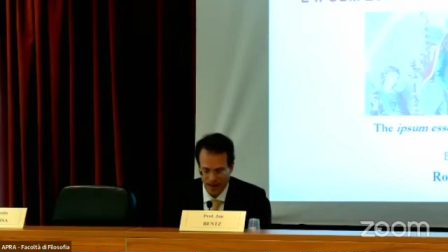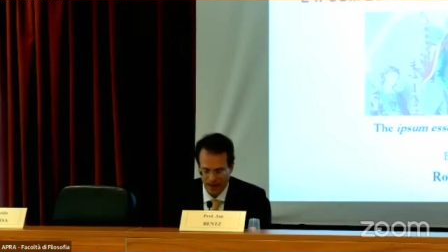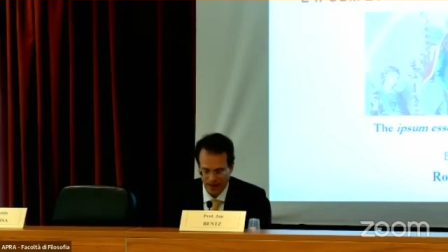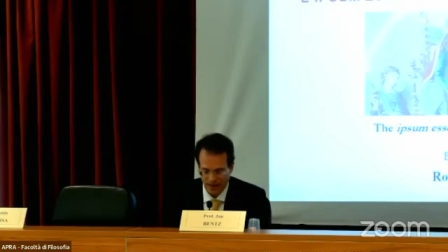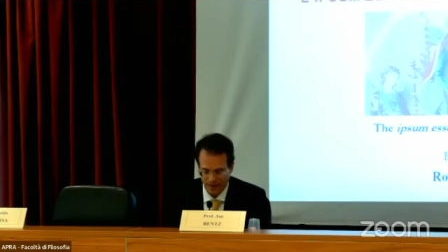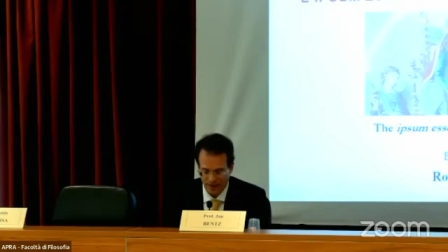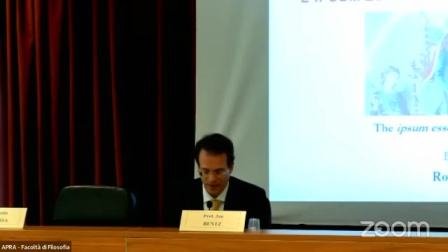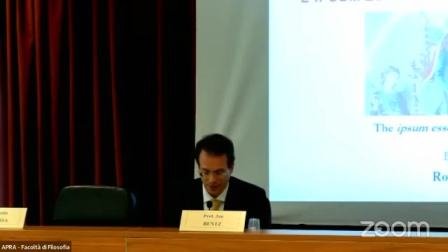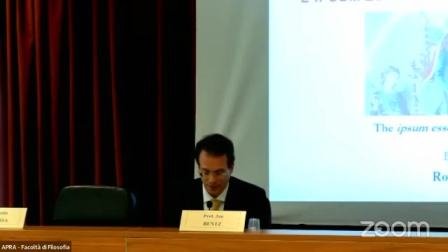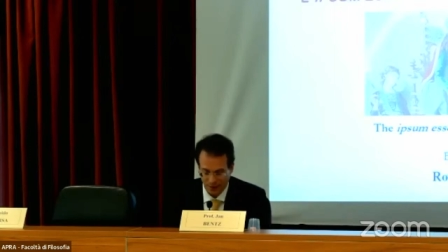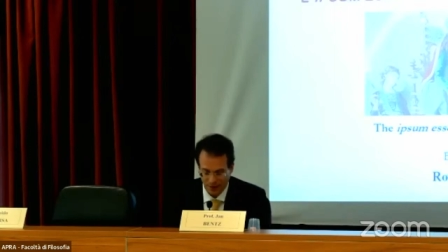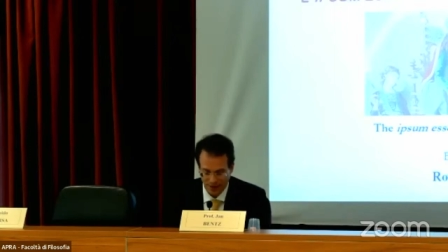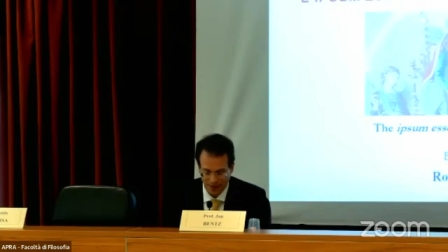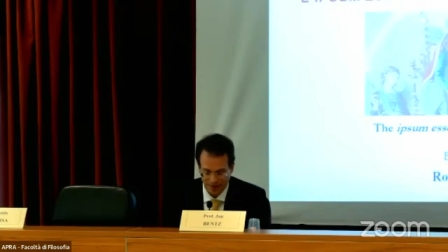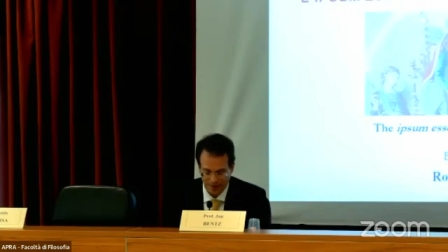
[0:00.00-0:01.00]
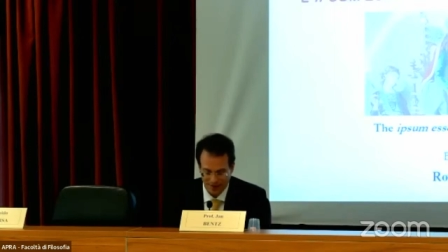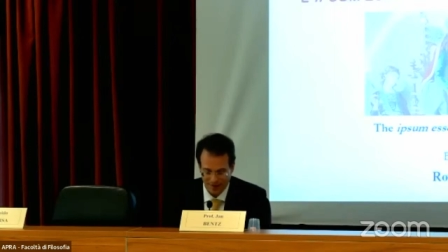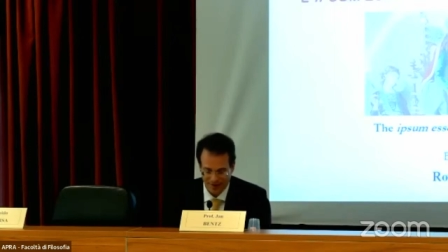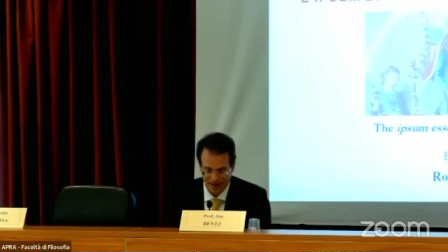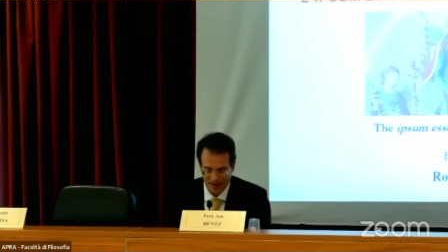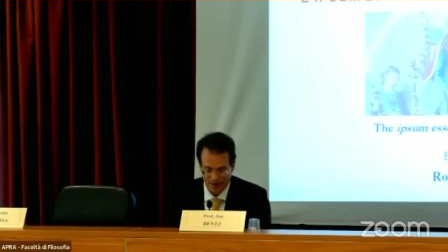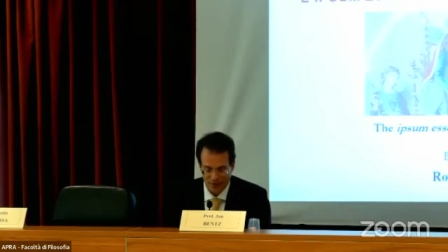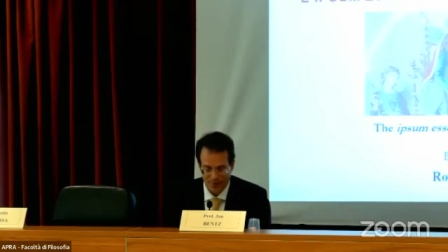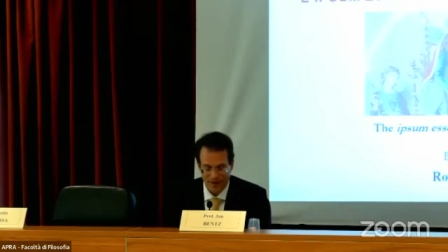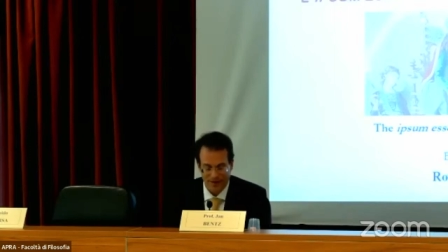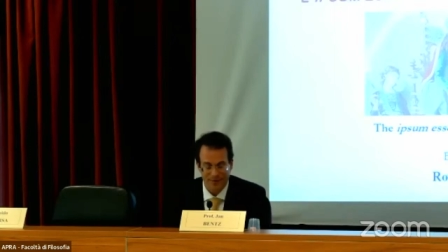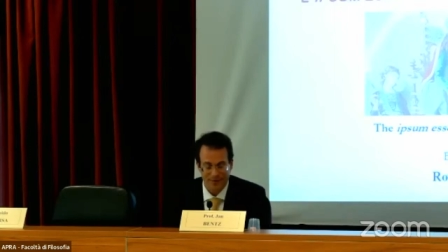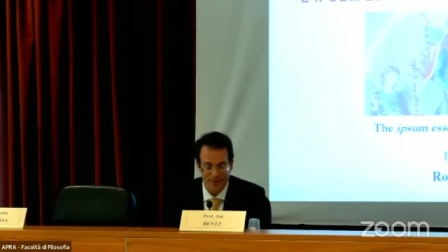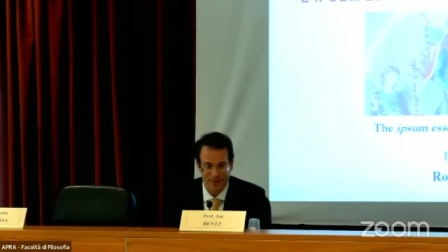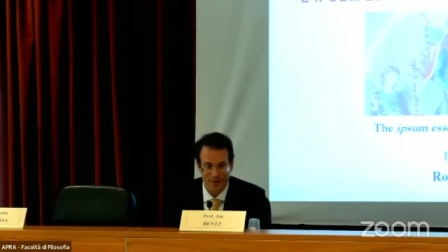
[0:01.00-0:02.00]
and is included in the study of
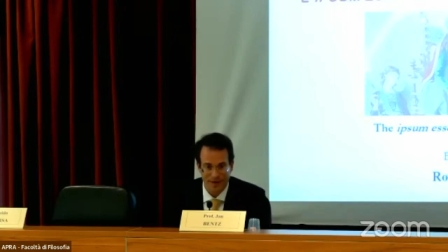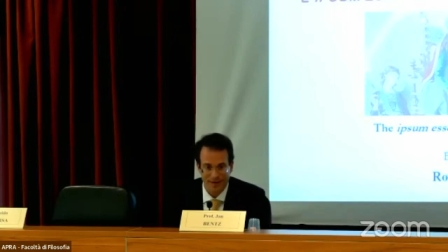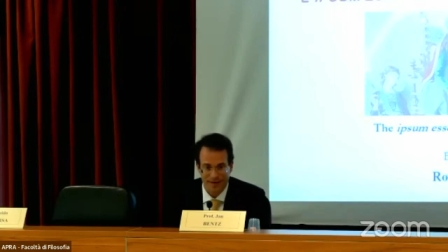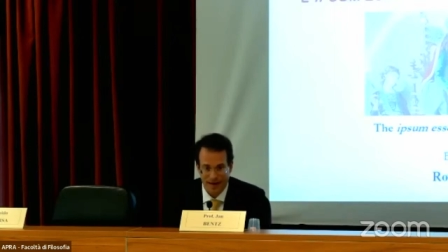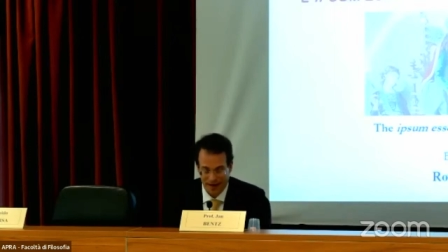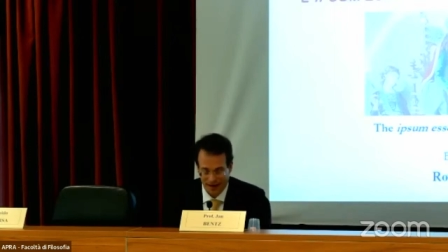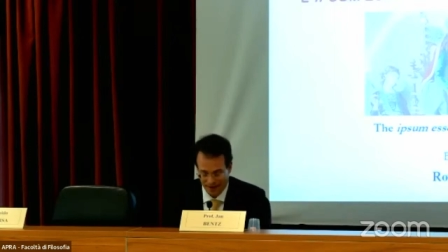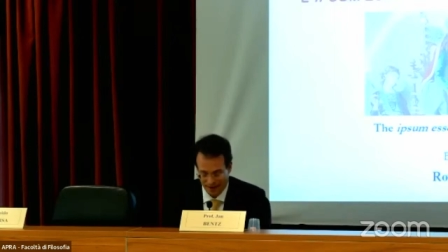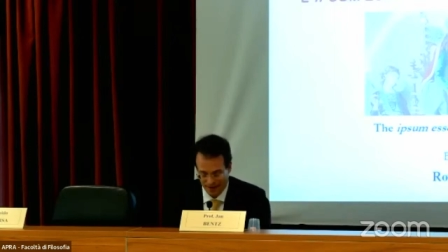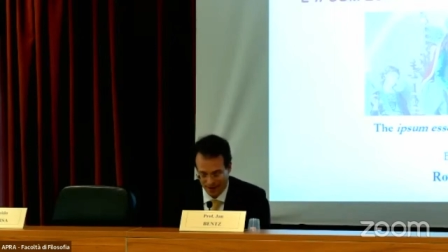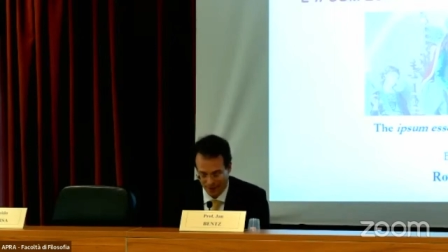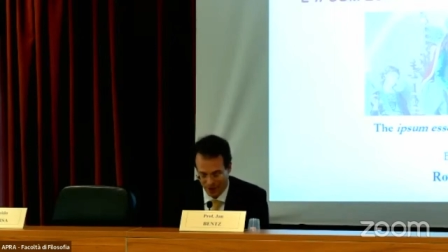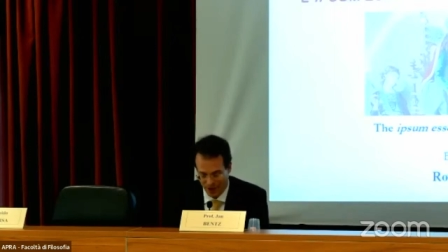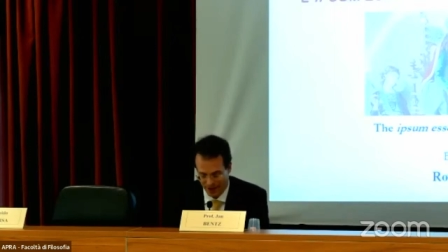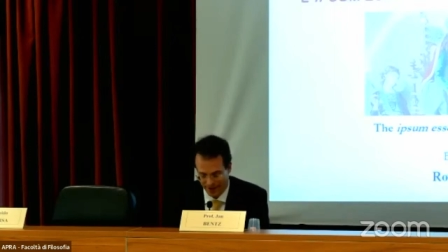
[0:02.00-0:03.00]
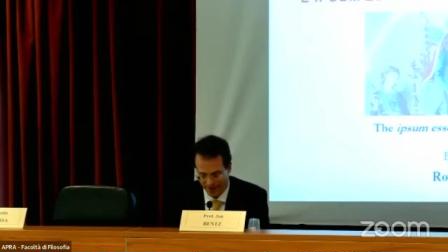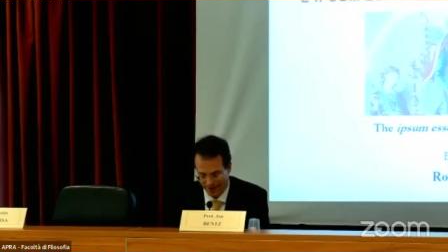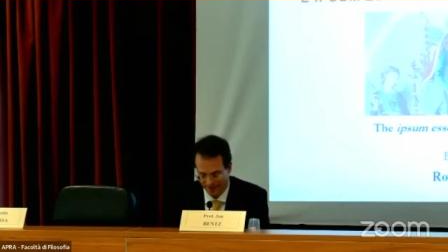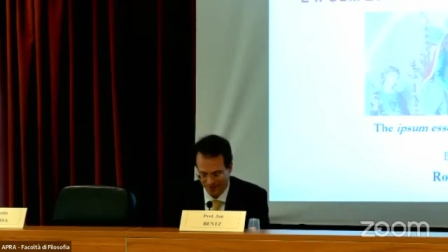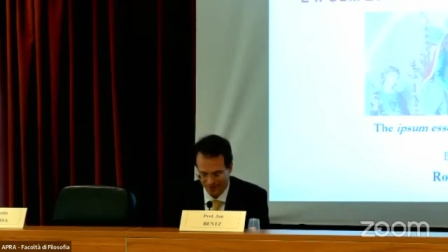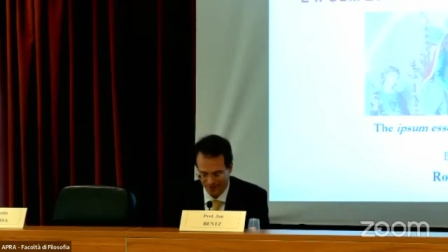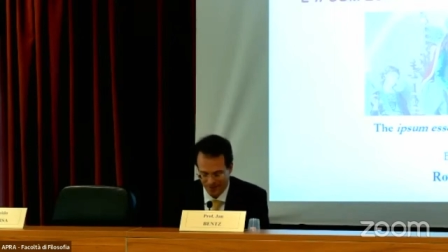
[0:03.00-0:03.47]
metaphysics as subject.